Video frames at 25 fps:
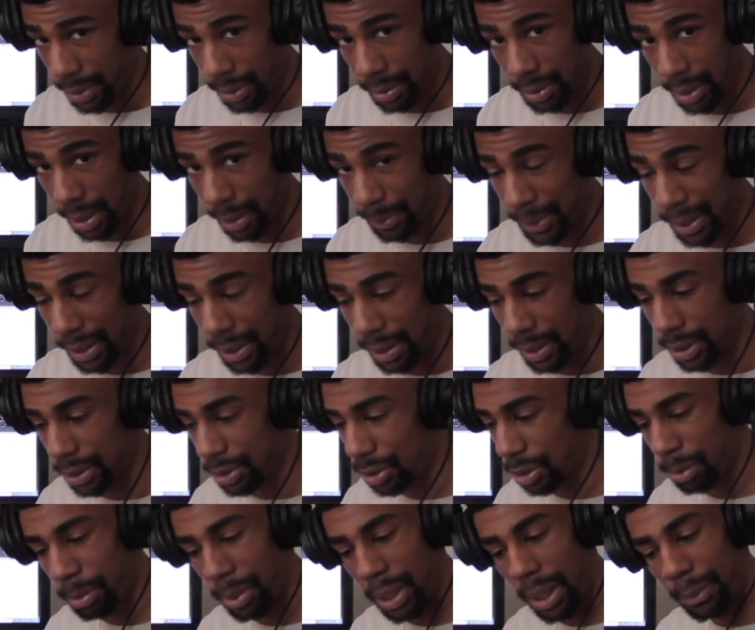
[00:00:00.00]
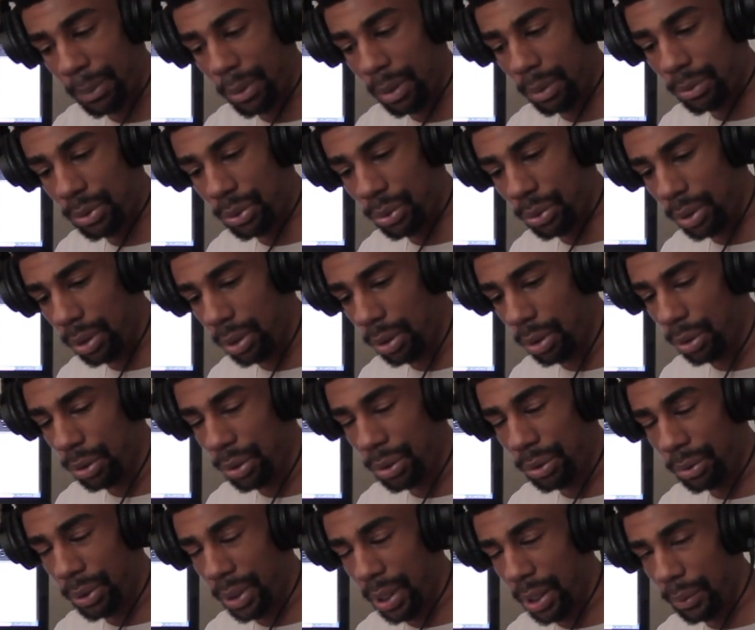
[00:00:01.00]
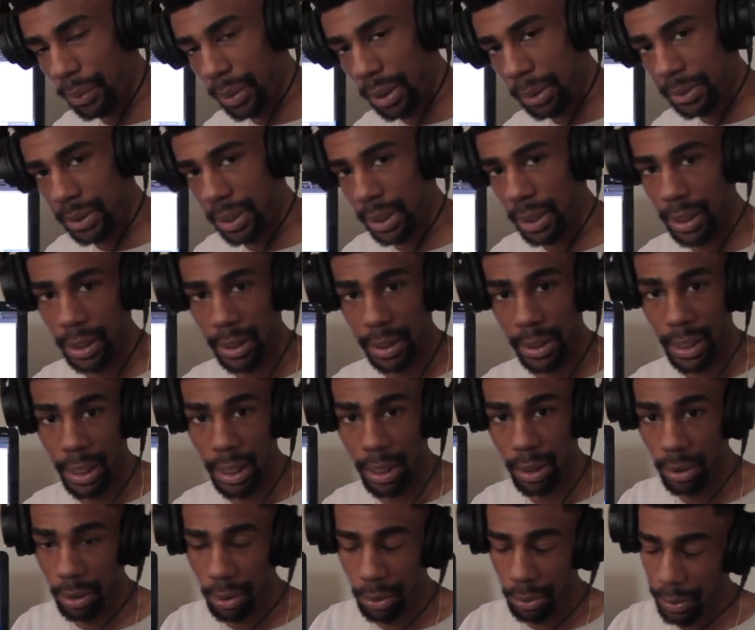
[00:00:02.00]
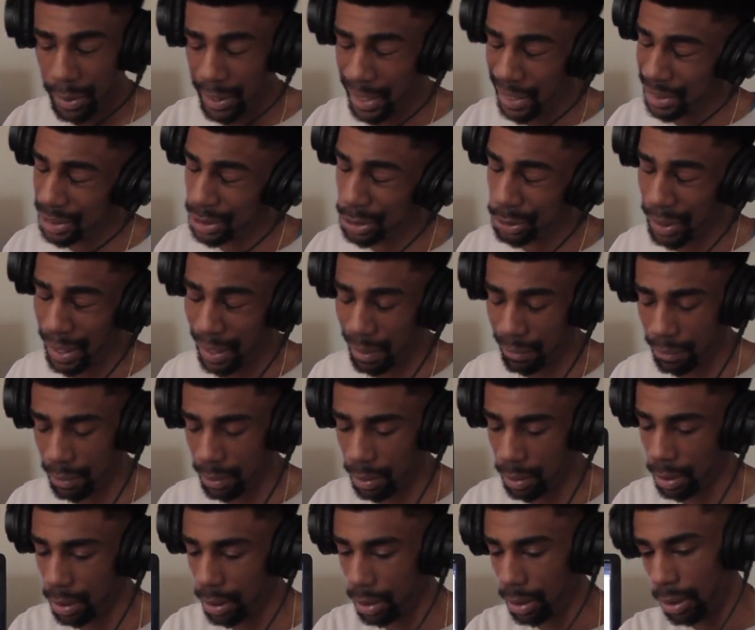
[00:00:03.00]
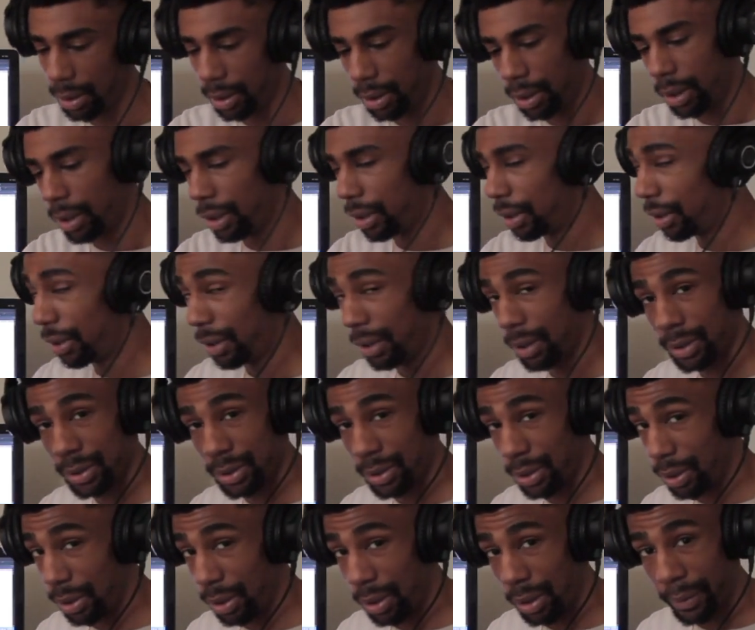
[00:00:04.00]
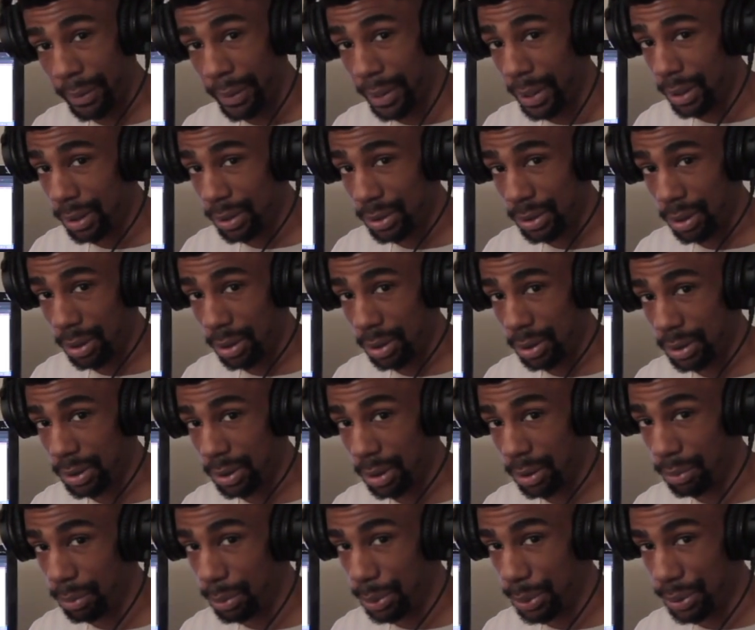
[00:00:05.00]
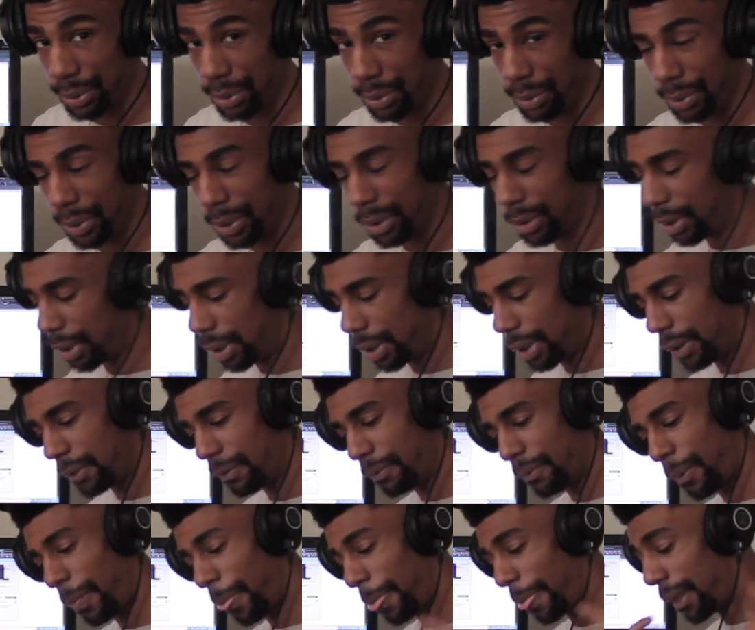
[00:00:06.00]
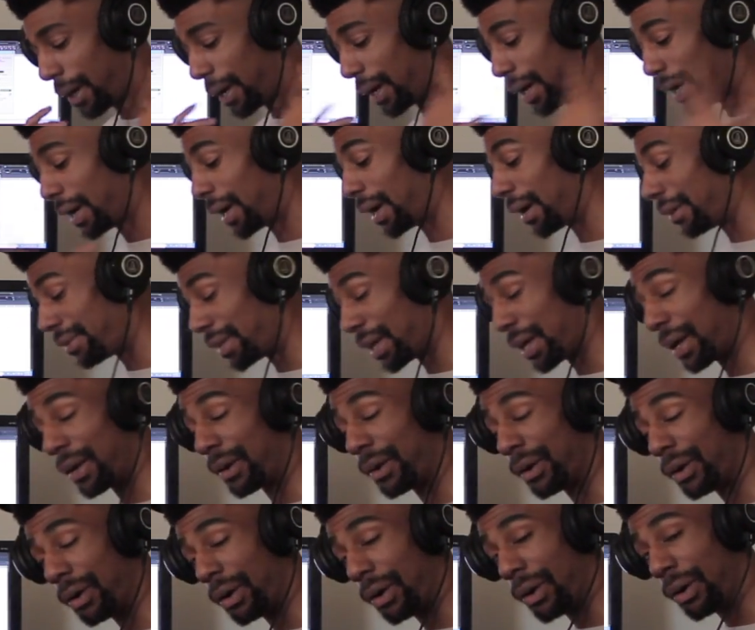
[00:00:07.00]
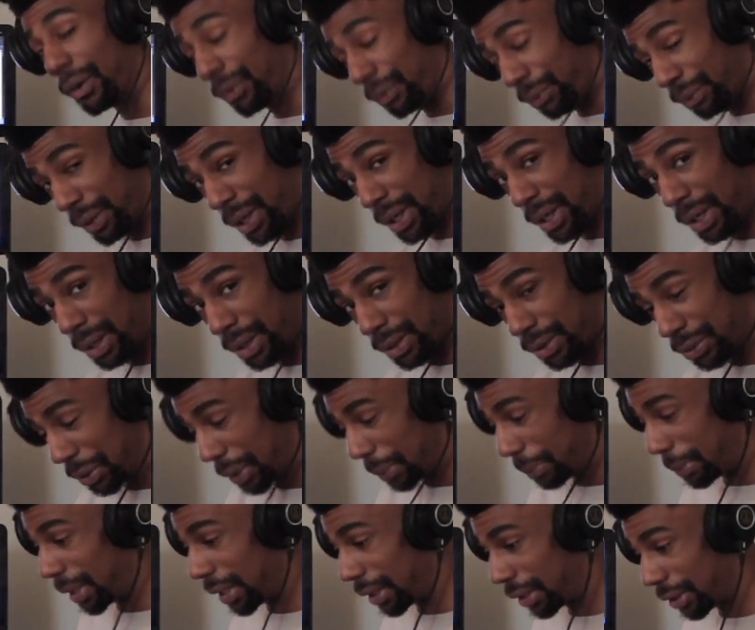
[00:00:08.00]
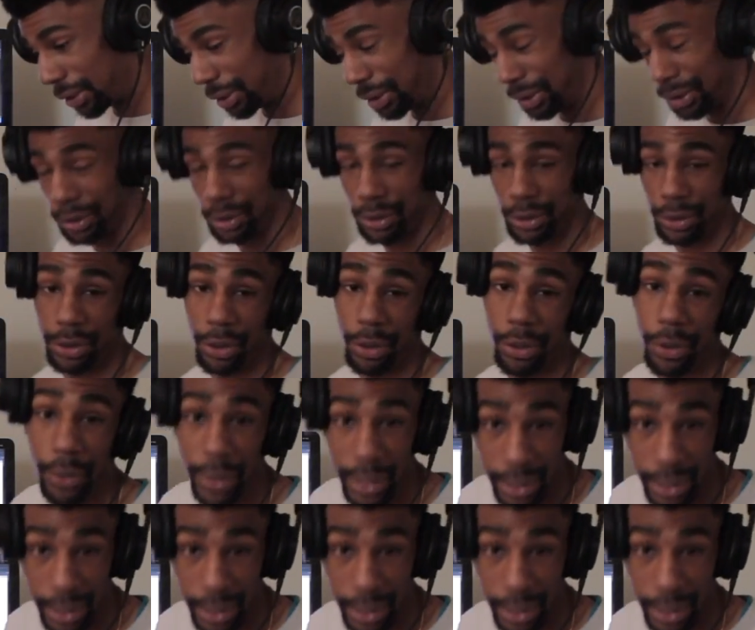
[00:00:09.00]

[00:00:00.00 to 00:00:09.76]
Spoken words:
Type that in, it's going to pop you up to a little UK website. Download that driver. It's going to already install itself once you do it. Alright? I have that already, so I'm not going to show you